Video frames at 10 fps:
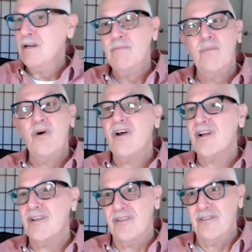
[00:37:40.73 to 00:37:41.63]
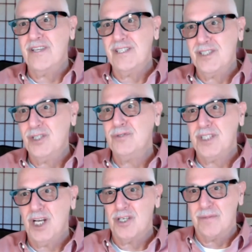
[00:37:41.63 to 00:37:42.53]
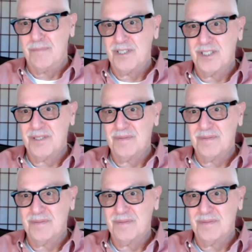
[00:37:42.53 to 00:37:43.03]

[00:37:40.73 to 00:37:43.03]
more than two terms.